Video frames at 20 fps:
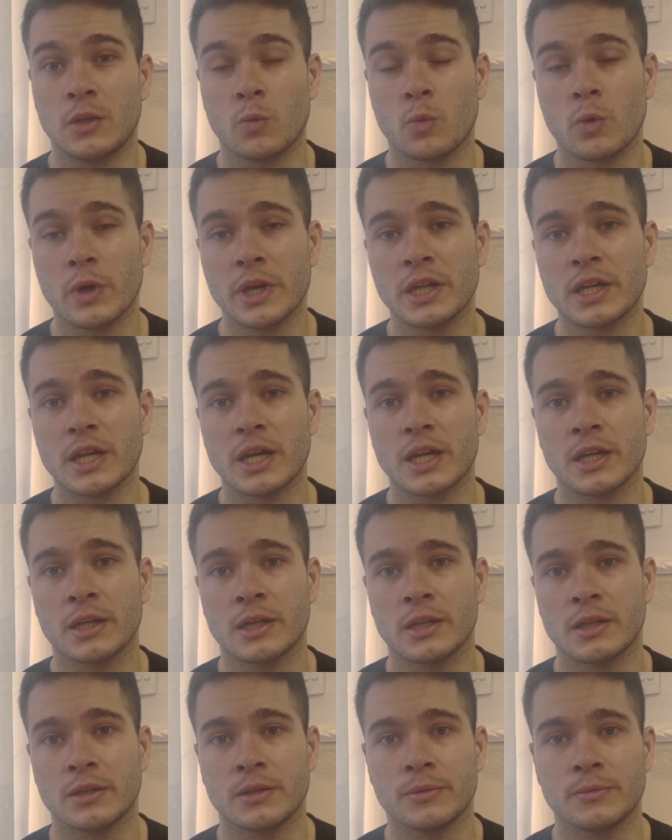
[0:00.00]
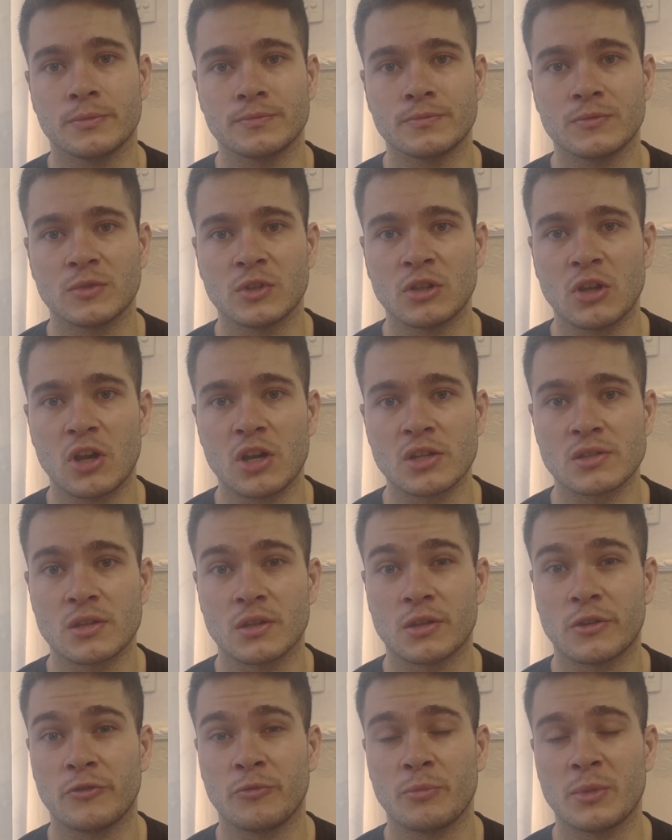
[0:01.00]
weight, I lost a lot
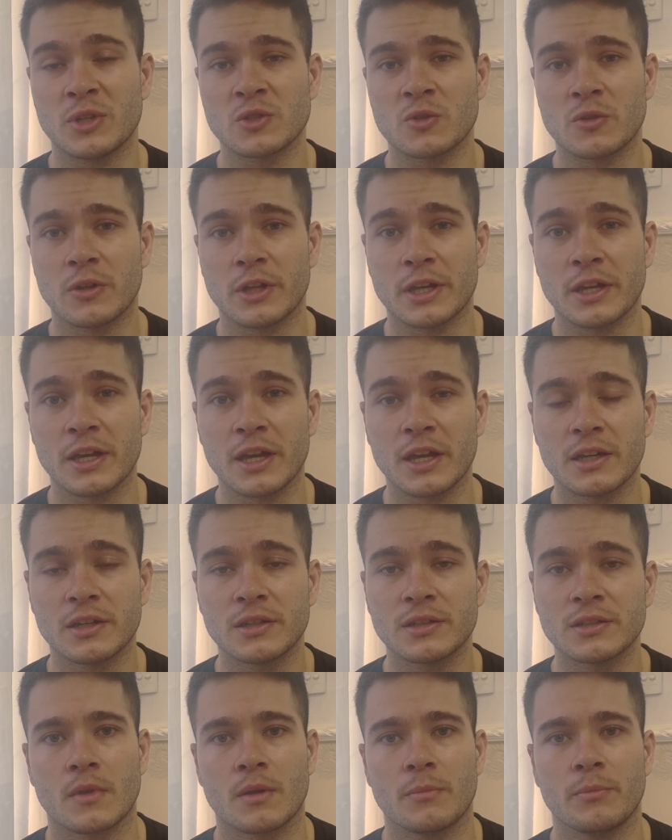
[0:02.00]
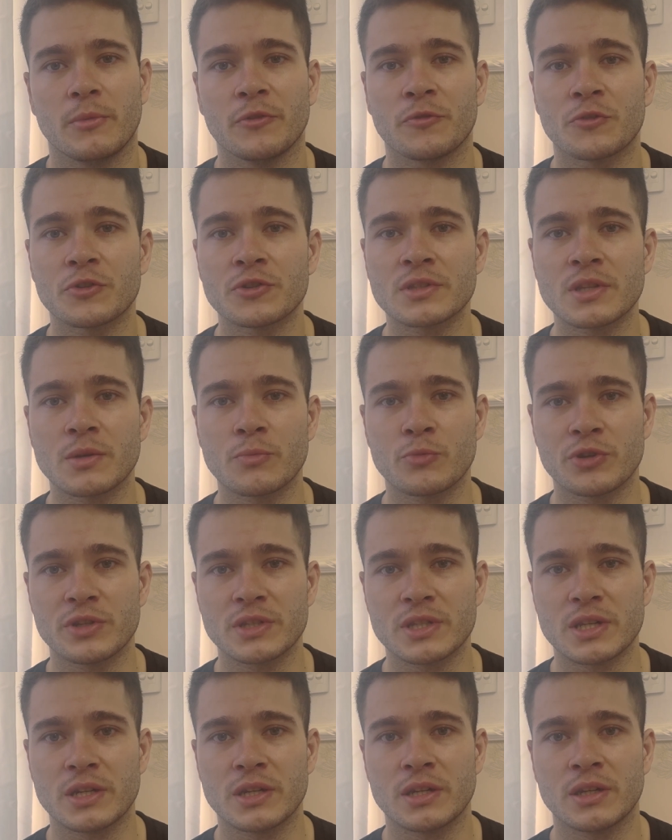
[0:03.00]
of muscle I had. But for some
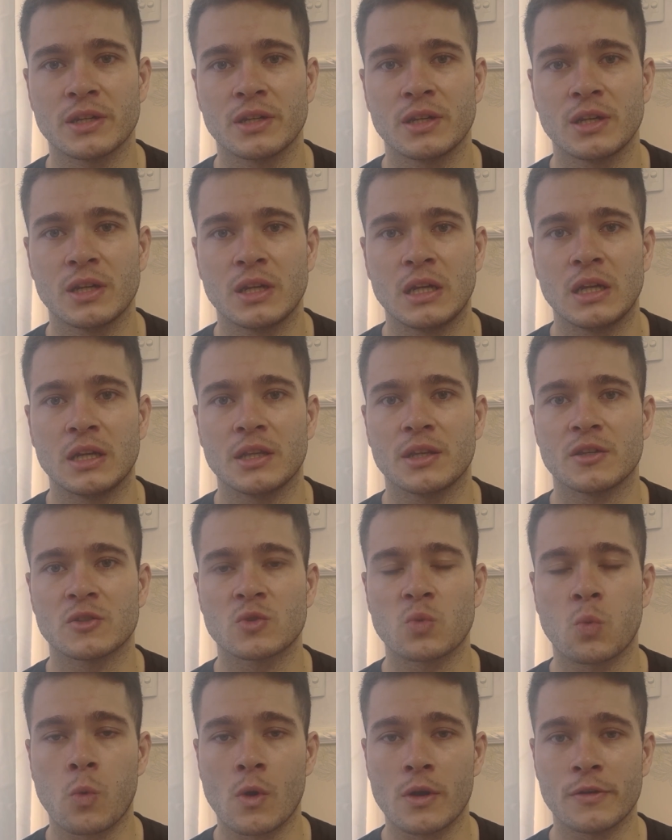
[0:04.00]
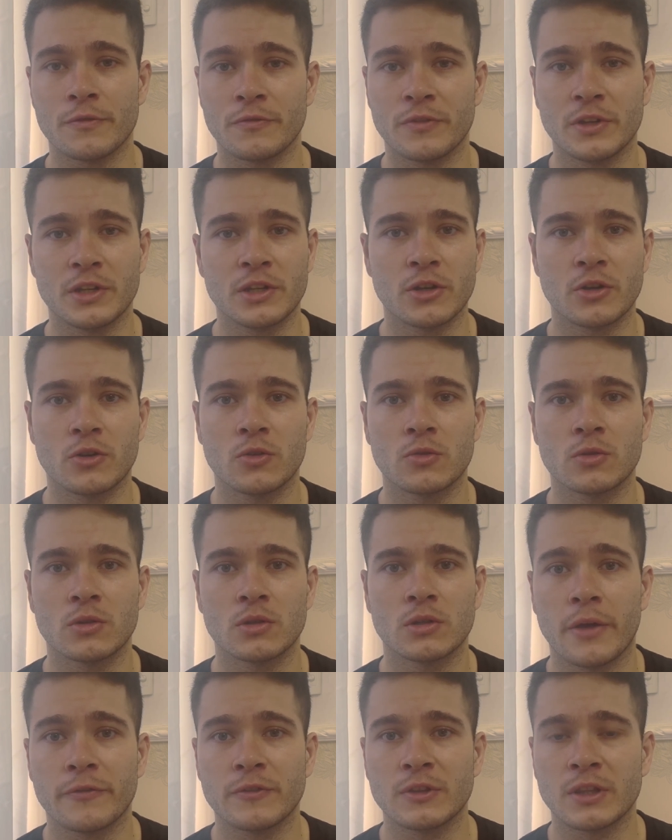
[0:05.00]
reason, this one video
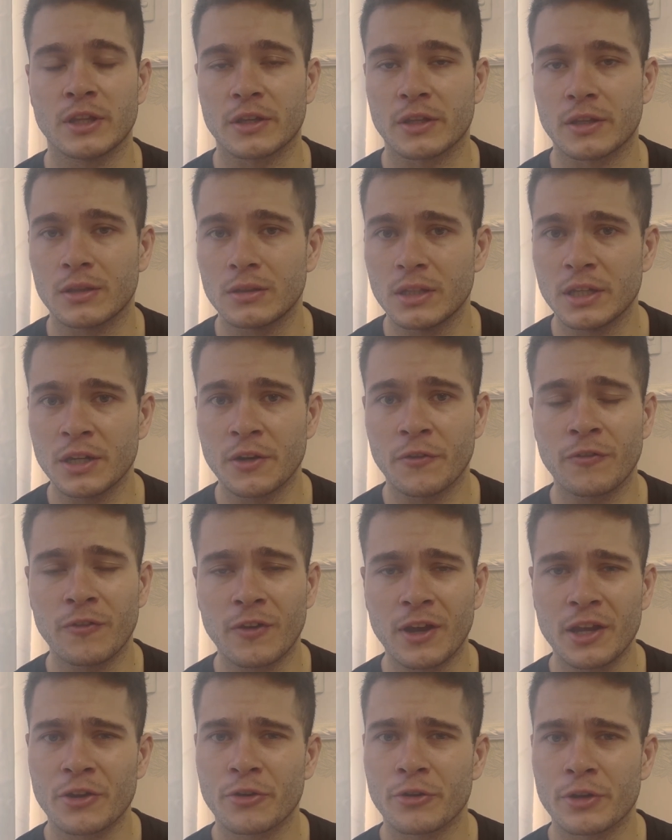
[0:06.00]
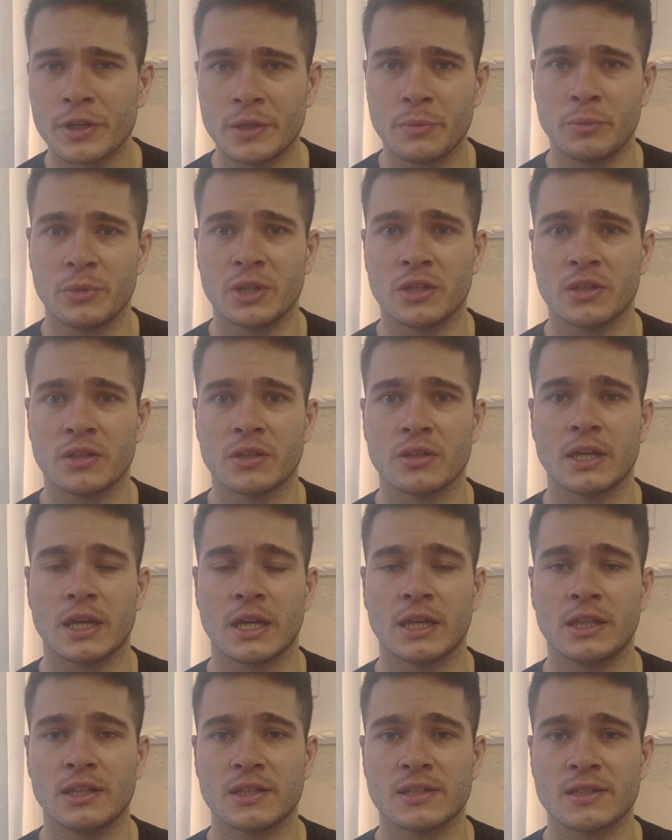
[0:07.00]
lit a fire in me,
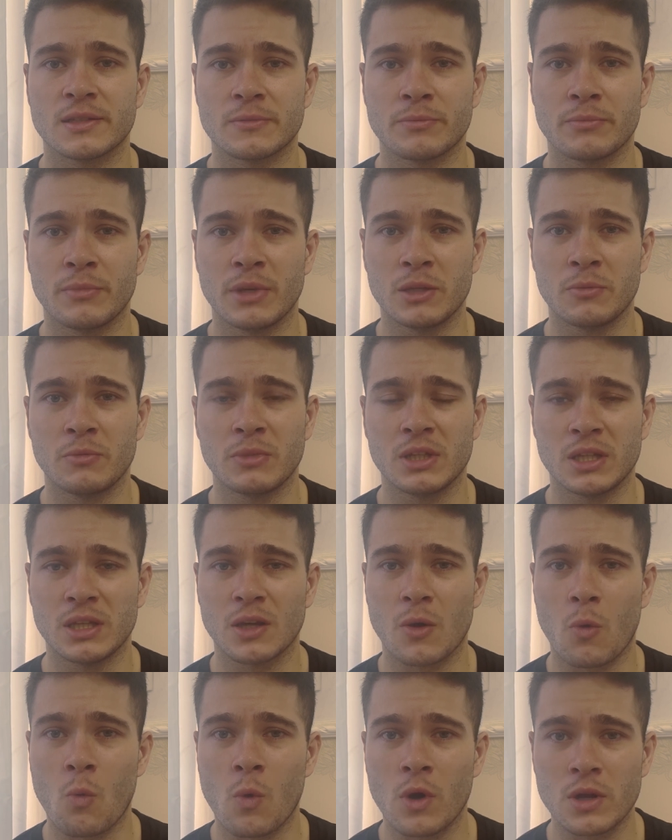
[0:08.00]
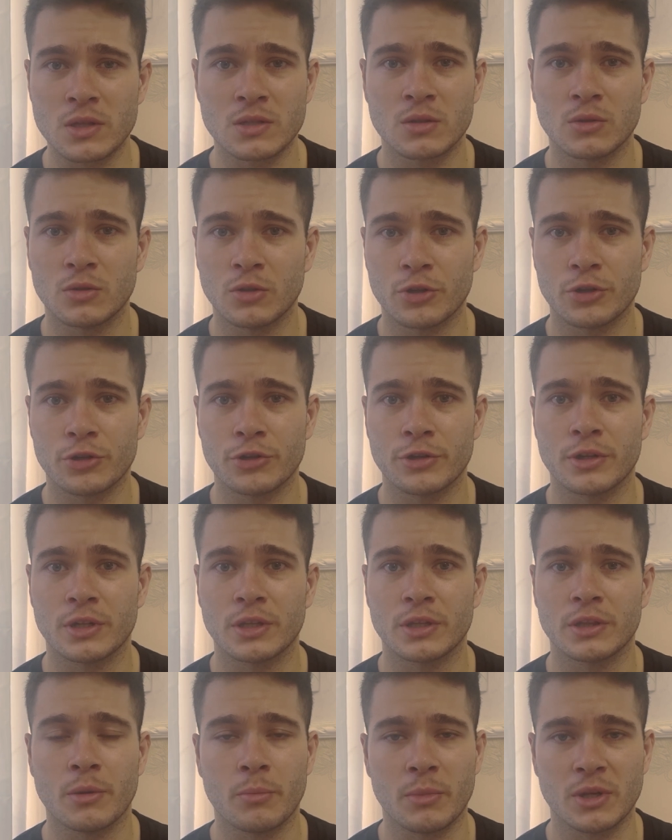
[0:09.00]
and this made me want to learn
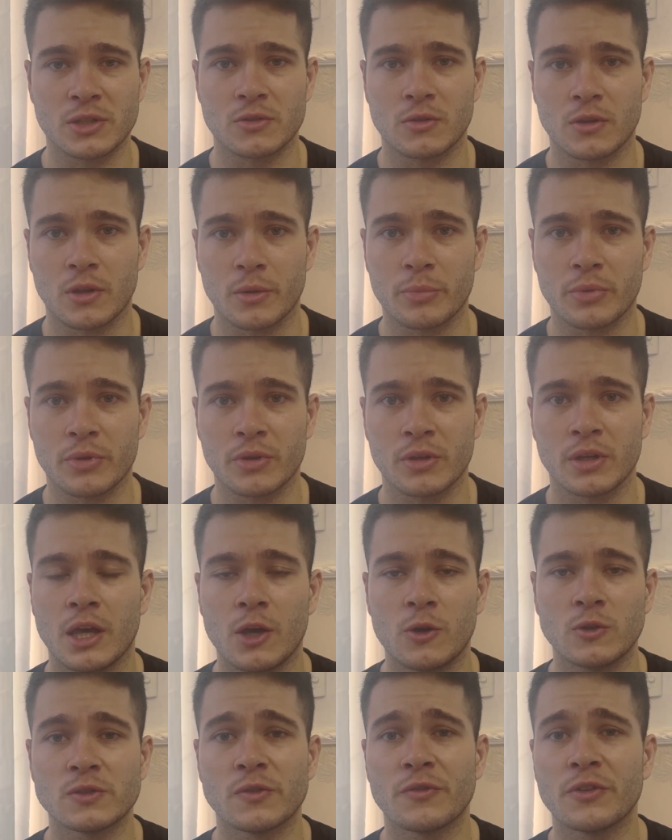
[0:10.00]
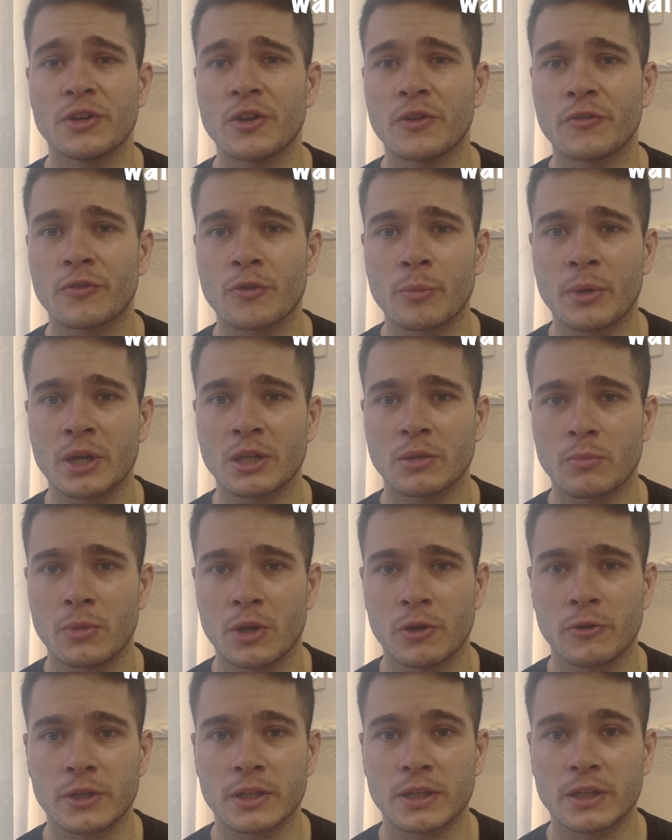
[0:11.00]
the muscle up. It was a video from Henrique,